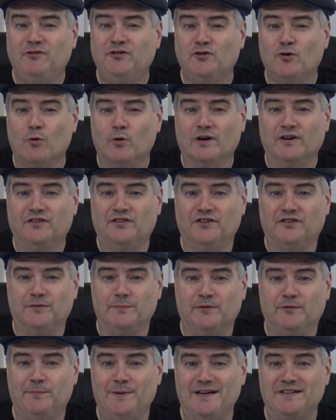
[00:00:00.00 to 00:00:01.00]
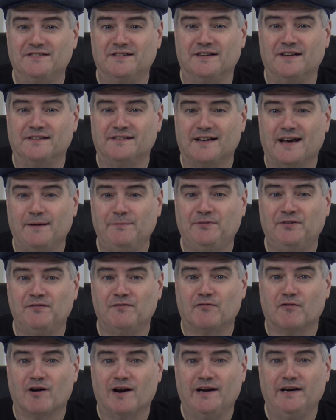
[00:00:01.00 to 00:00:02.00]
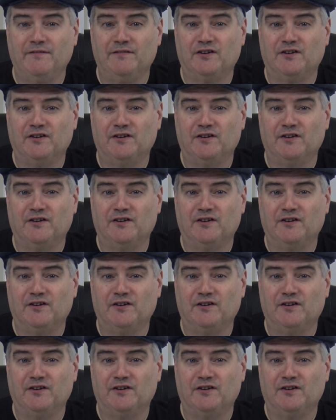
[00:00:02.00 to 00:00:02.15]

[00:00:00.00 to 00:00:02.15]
scoring system is based on the types and variety of